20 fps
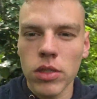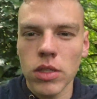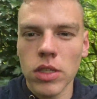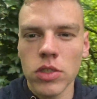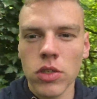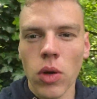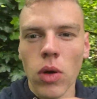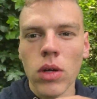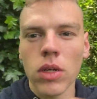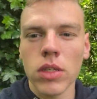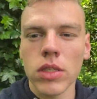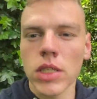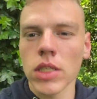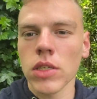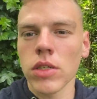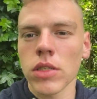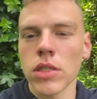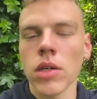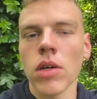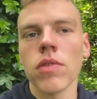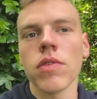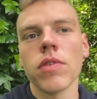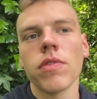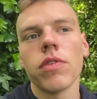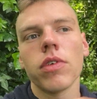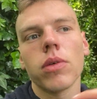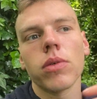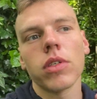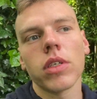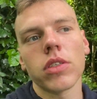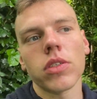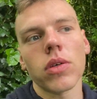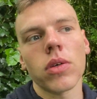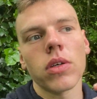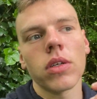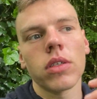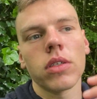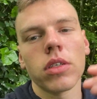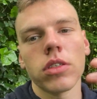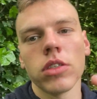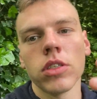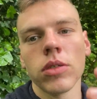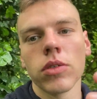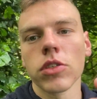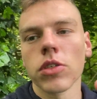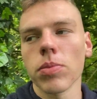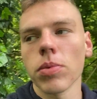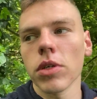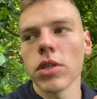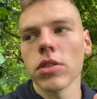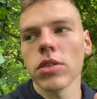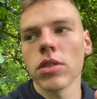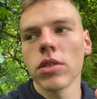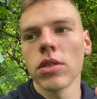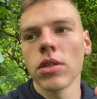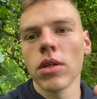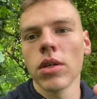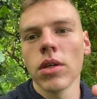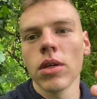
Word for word: disheartened in yourself and feel disheartened in you as a person